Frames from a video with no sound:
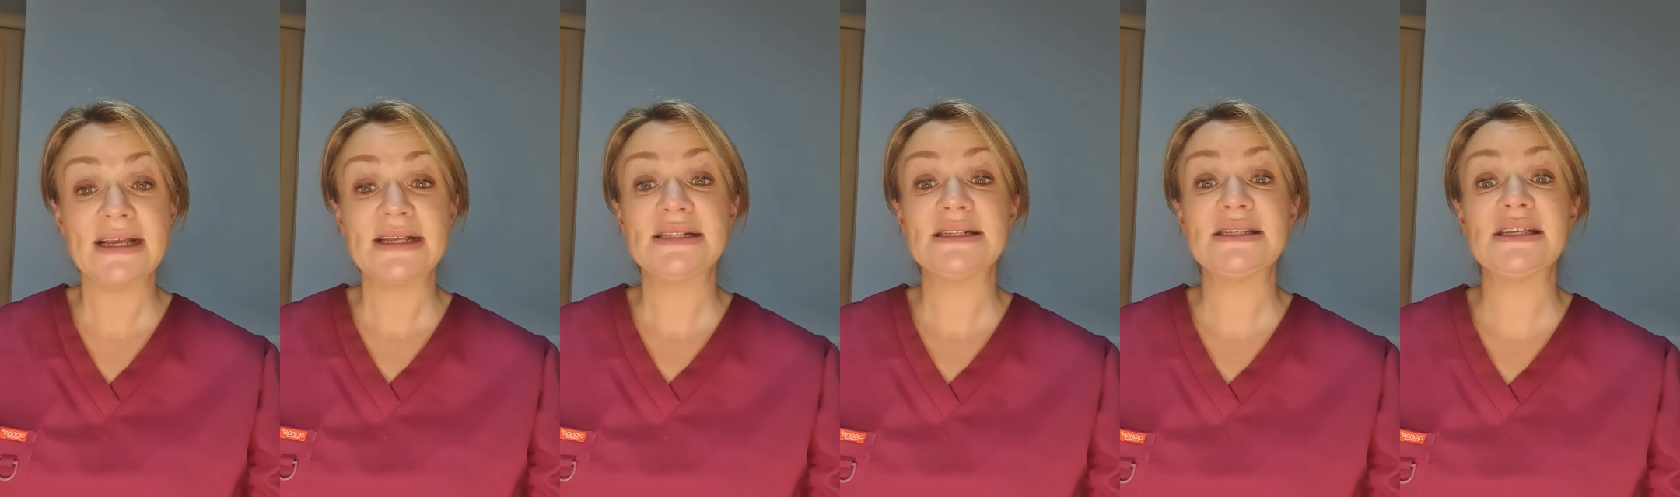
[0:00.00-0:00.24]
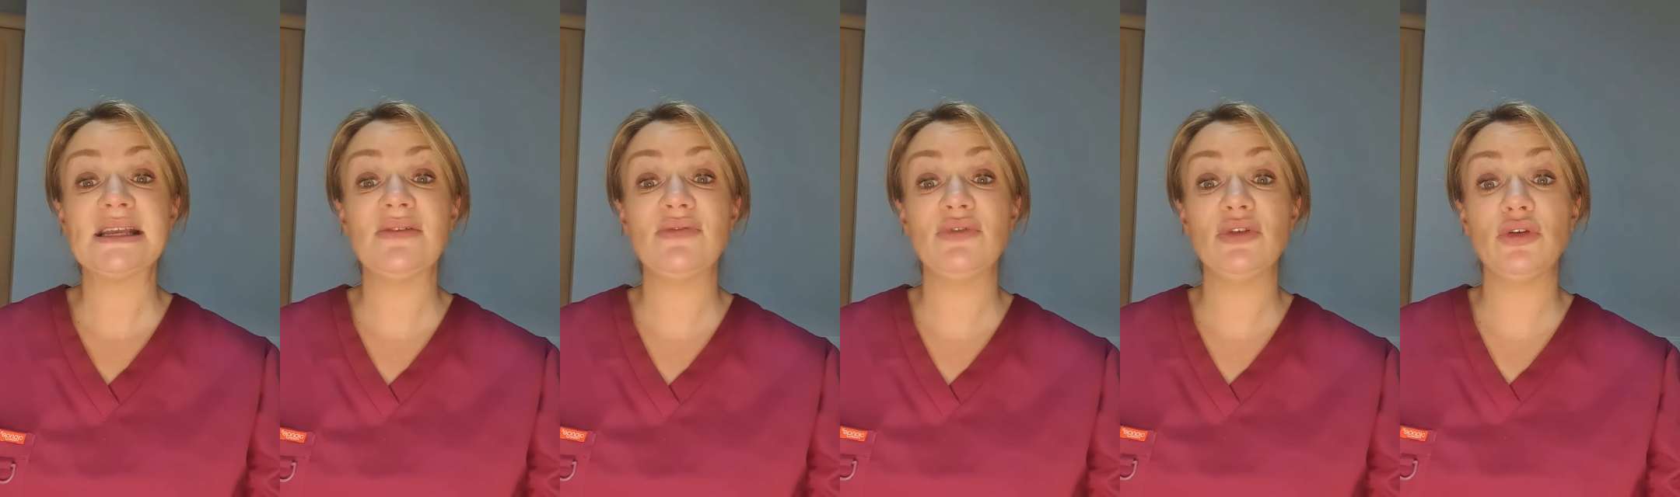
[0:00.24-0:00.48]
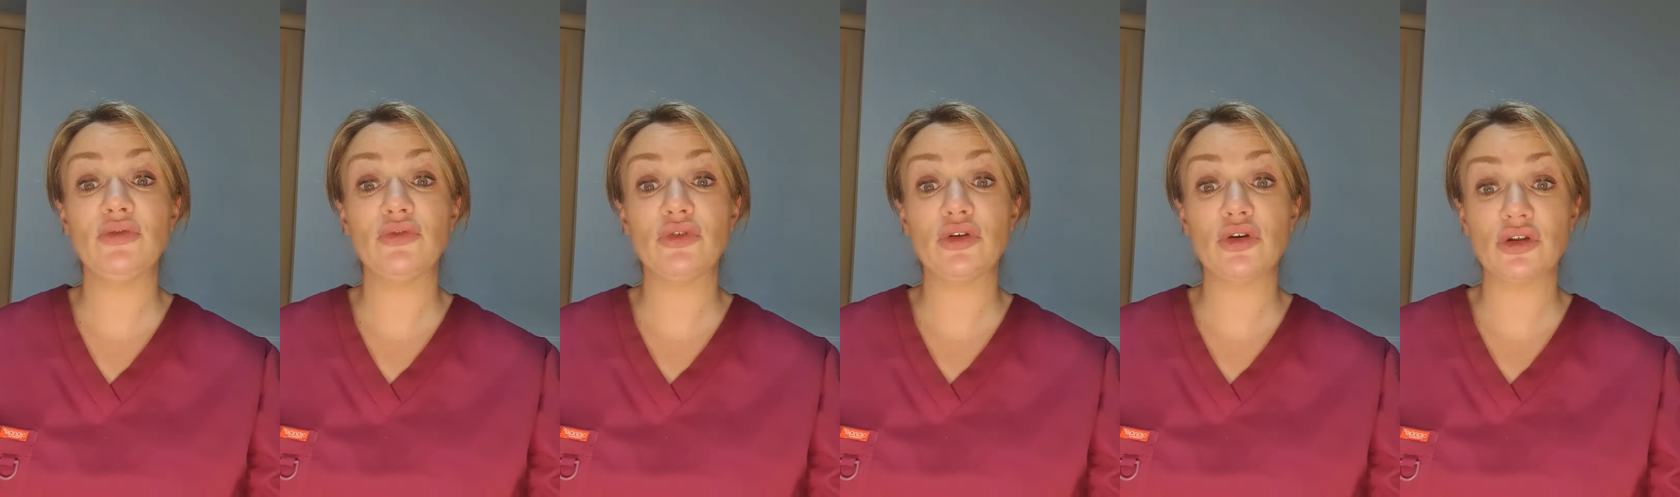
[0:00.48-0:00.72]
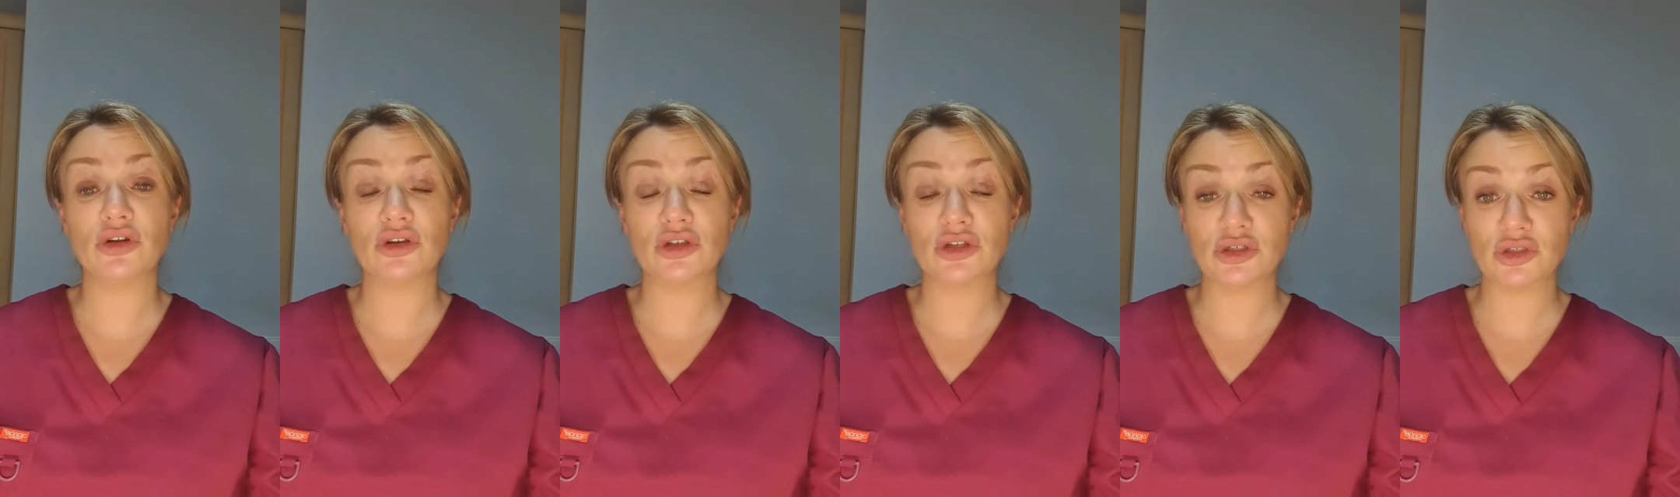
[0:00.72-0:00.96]
see if you have
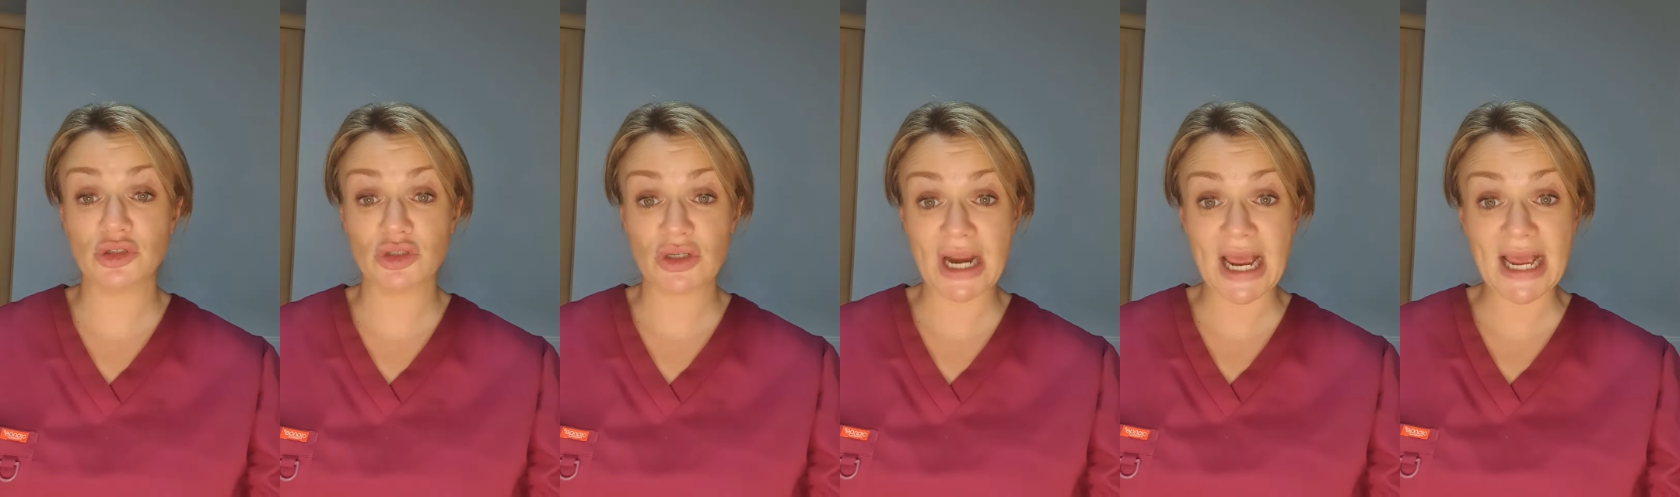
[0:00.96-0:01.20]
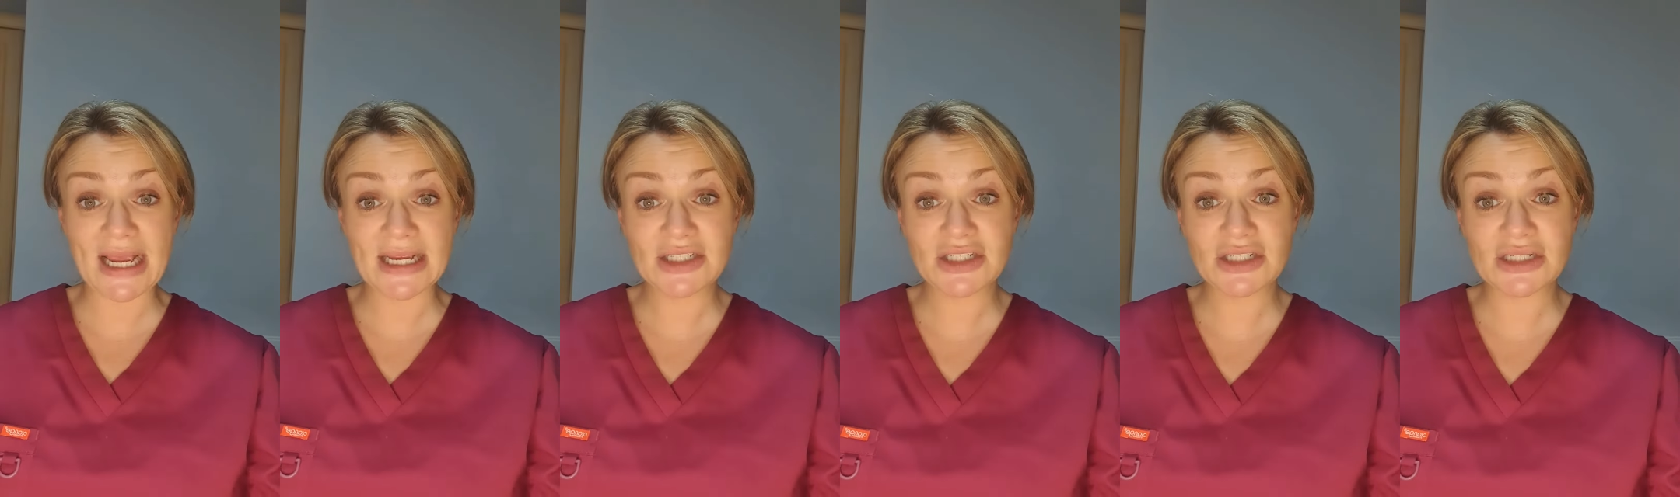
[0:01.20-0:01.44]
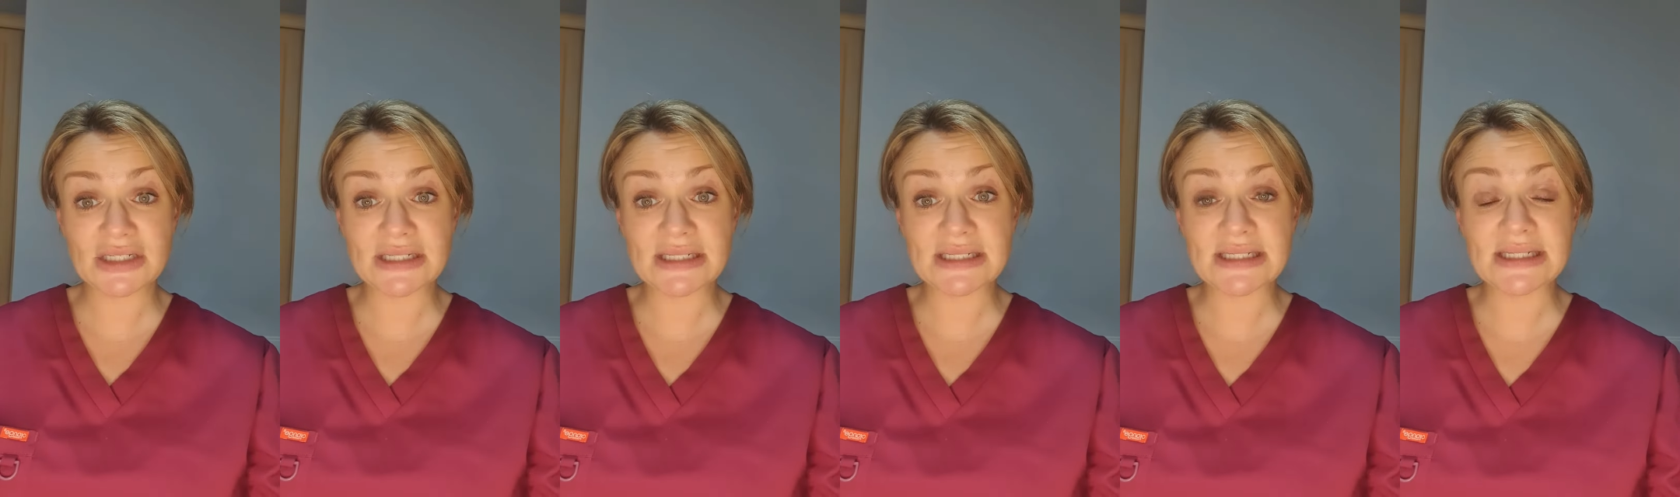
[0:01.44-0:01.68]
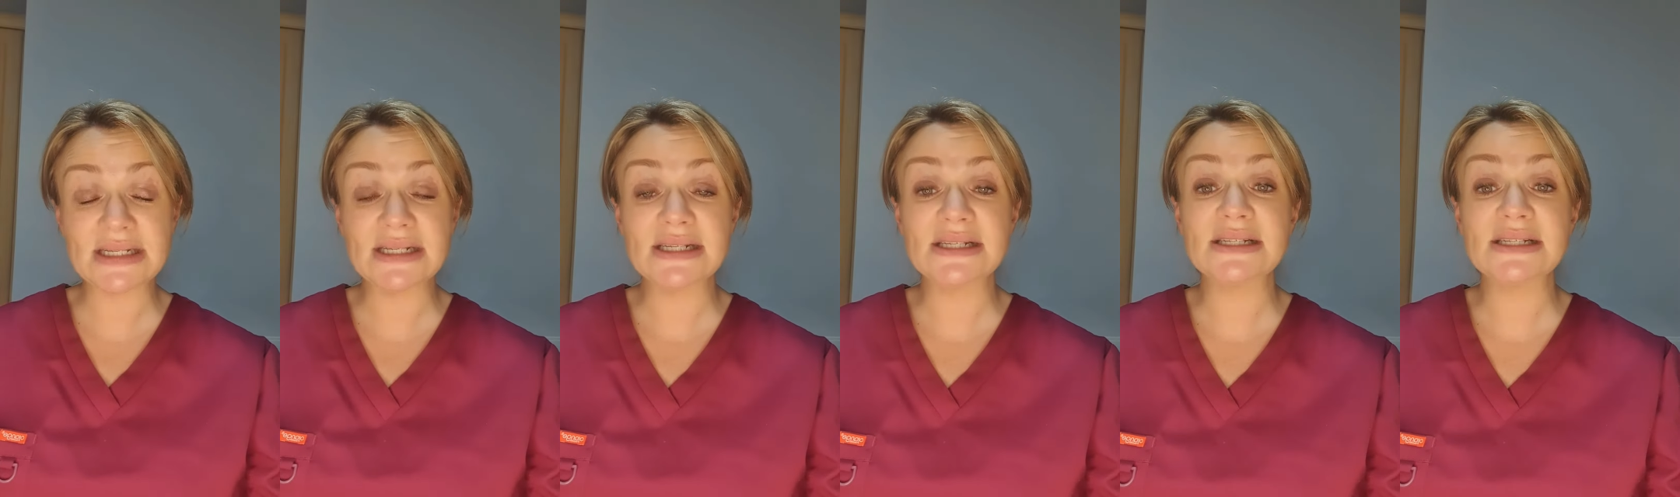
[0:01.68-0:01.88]
good contractions,